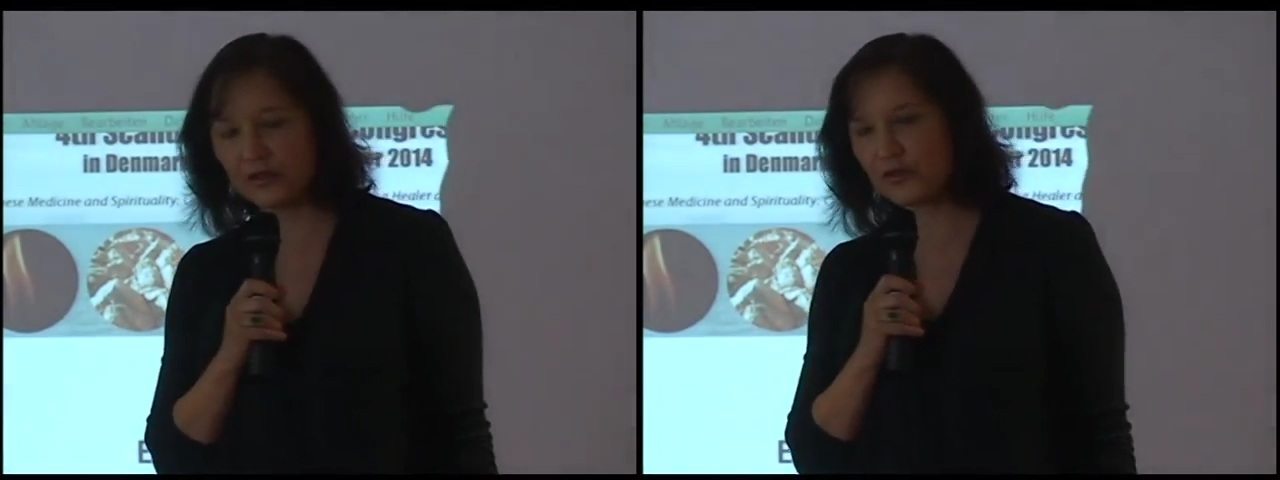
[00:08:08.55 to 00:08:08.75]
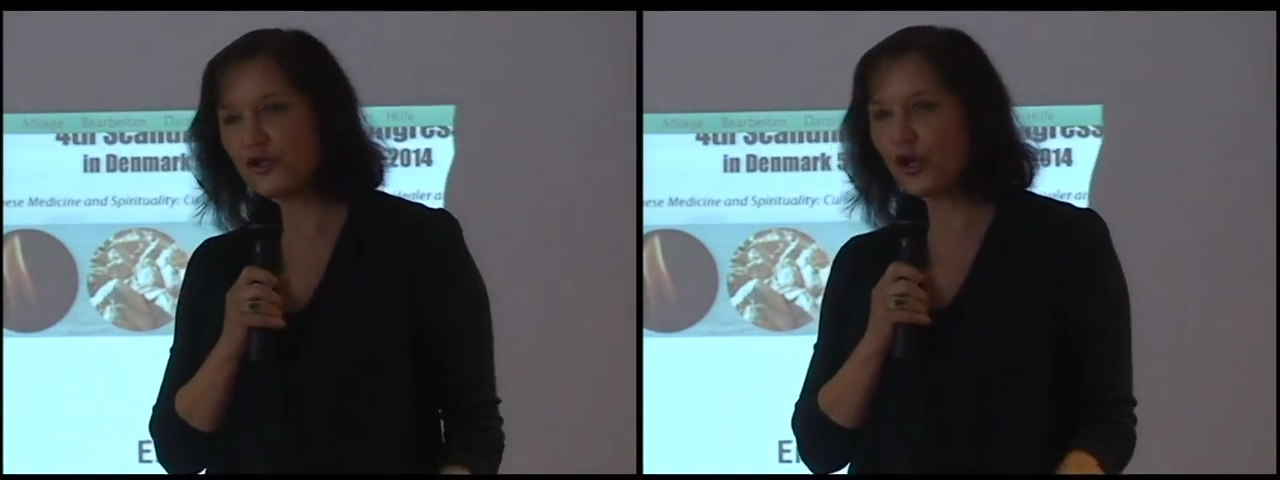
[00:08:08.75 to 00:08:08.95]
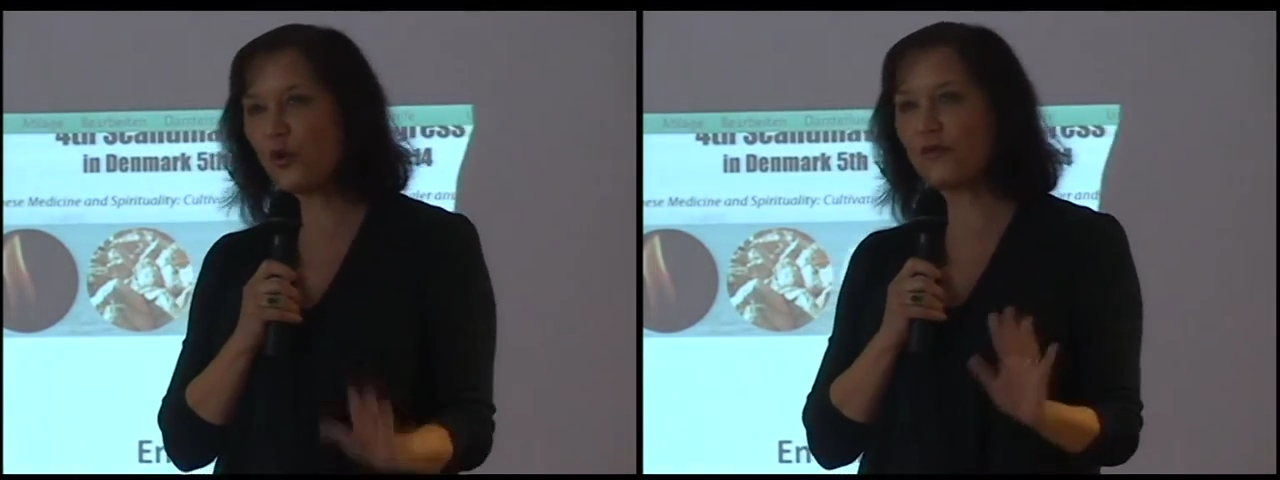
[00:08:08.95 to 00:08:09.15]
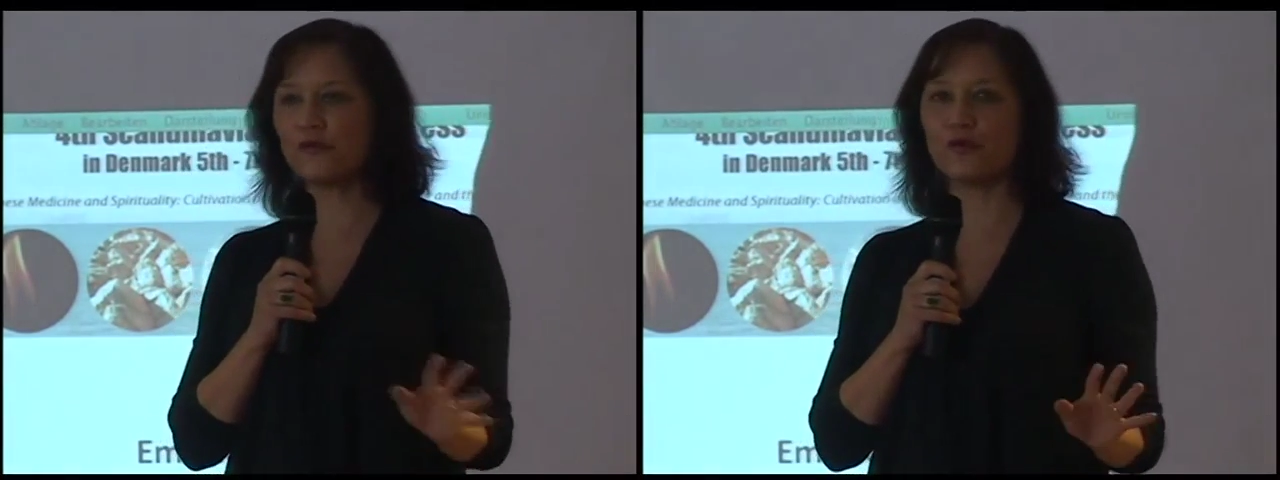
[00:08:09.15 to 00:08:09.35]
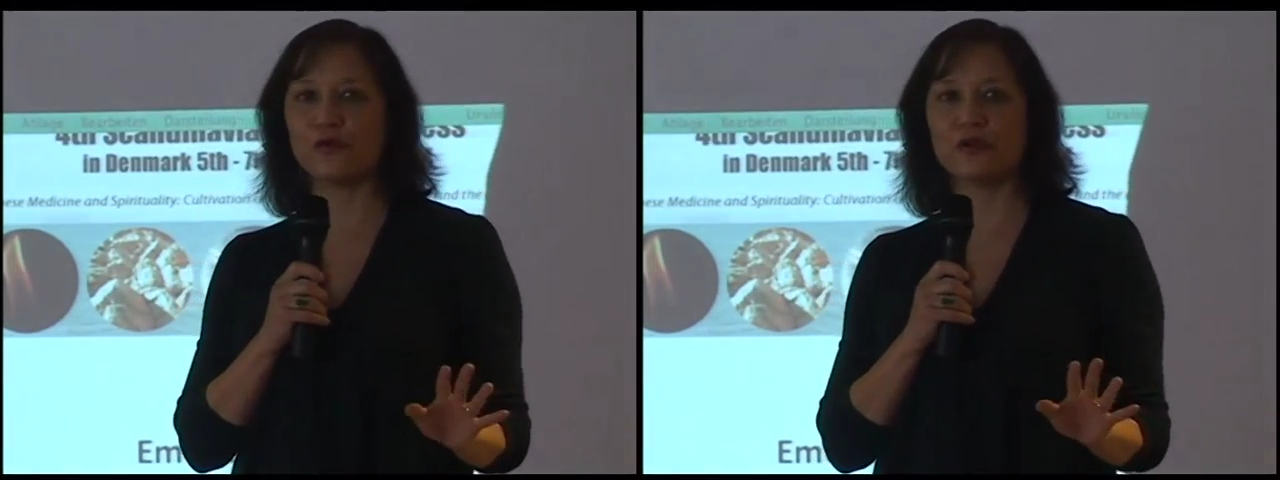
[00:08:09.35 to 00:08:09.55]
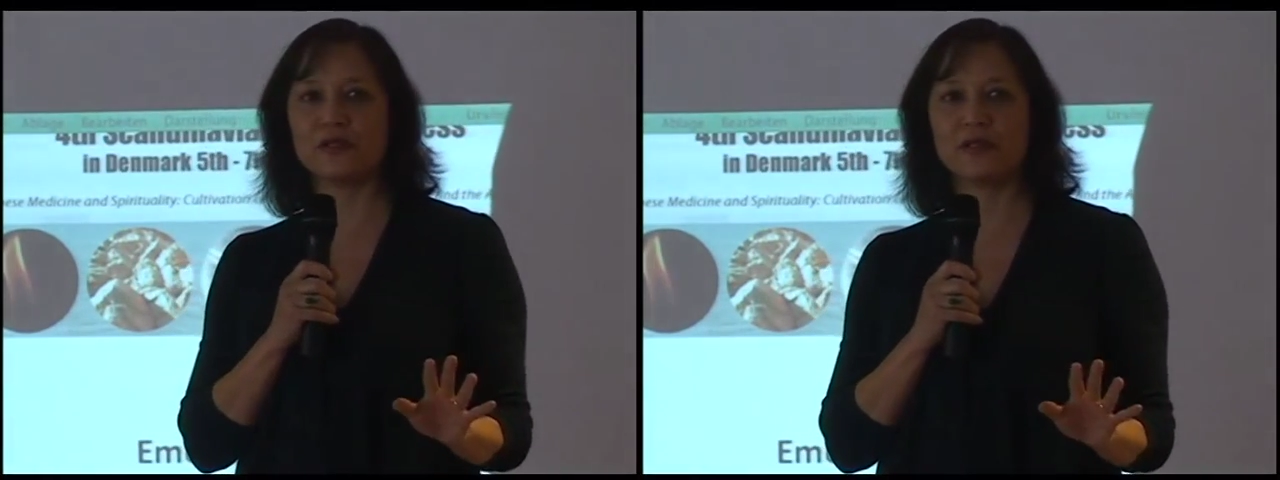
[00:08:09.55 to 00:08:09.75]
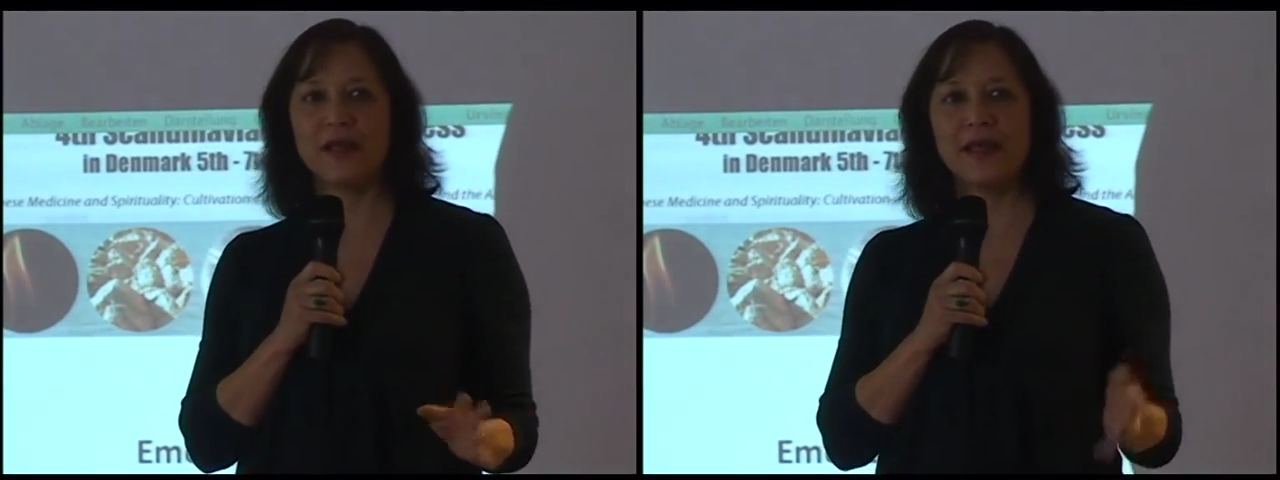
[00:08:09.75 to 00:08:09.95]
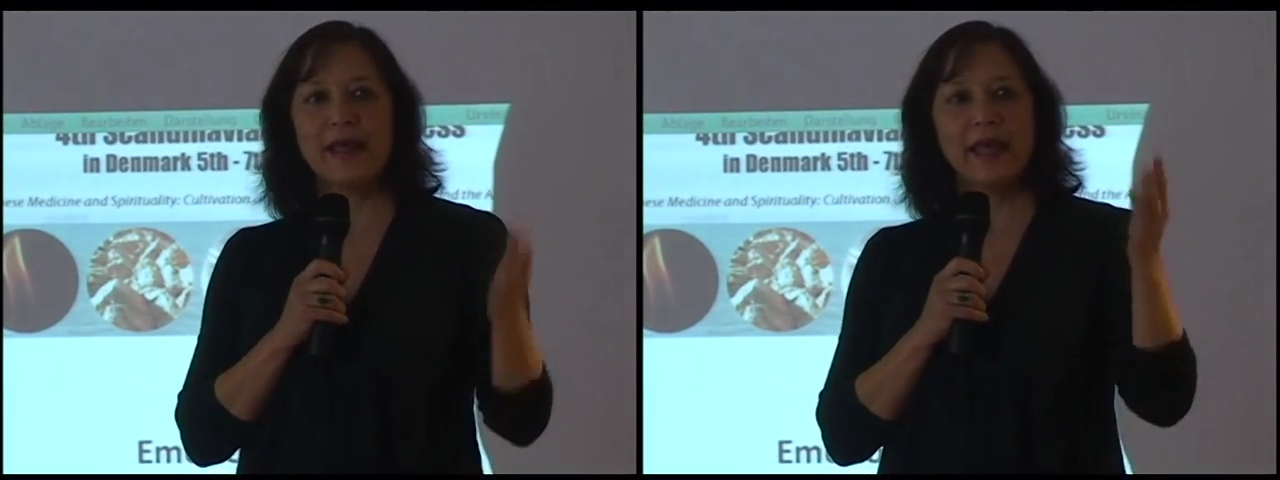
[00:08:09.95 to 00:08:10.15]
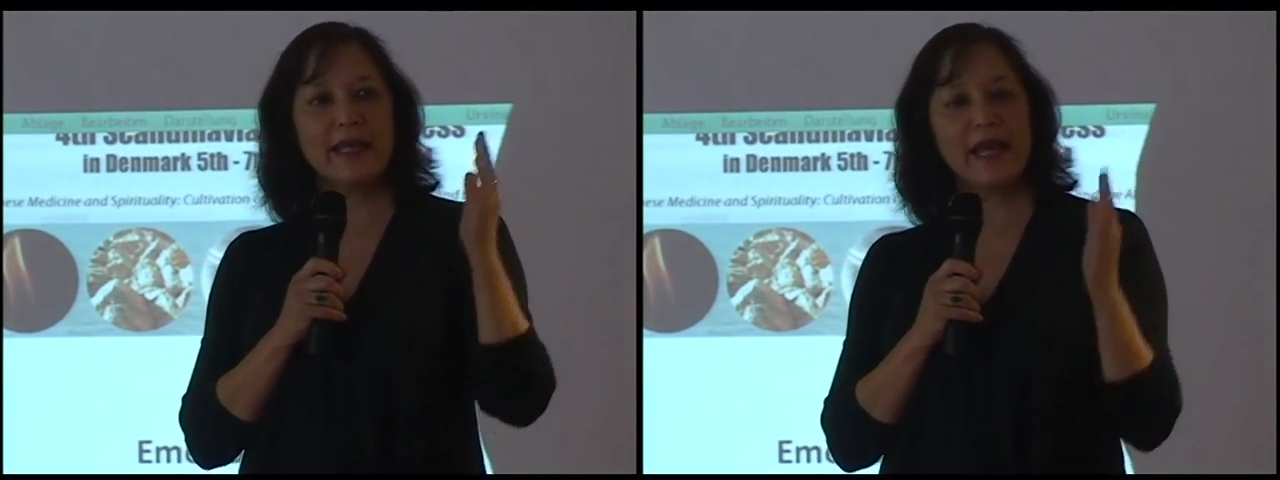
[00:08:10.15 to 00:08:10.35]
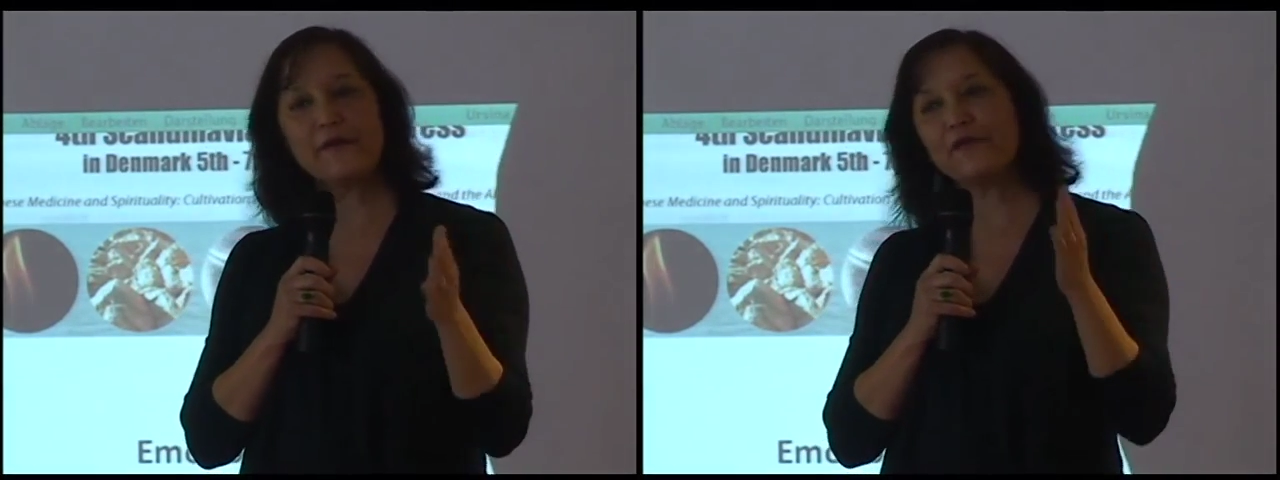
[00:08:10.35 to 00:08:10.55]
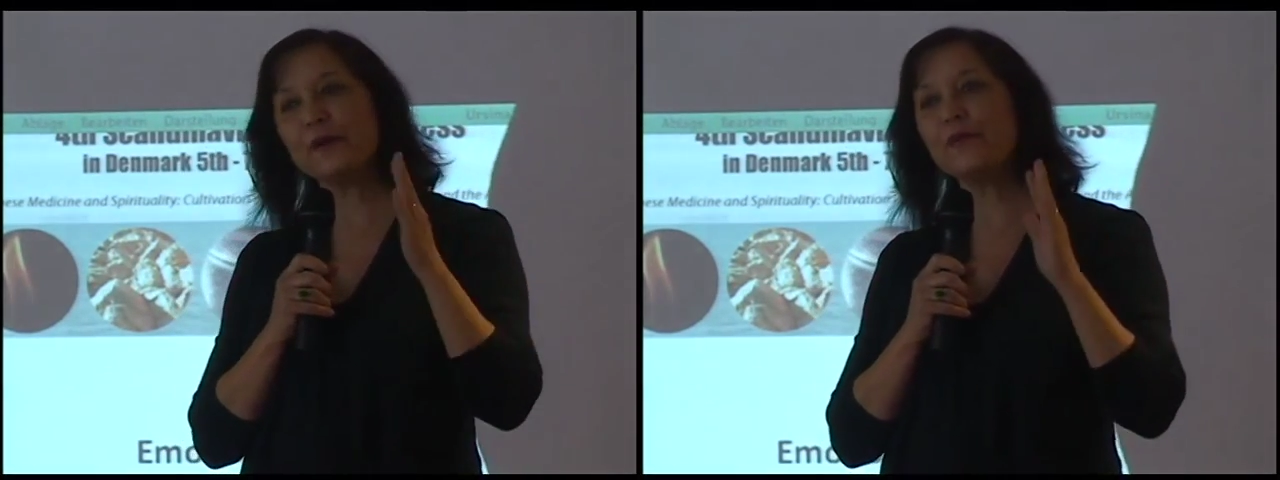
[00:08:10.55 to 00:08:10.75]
There's no of course. In every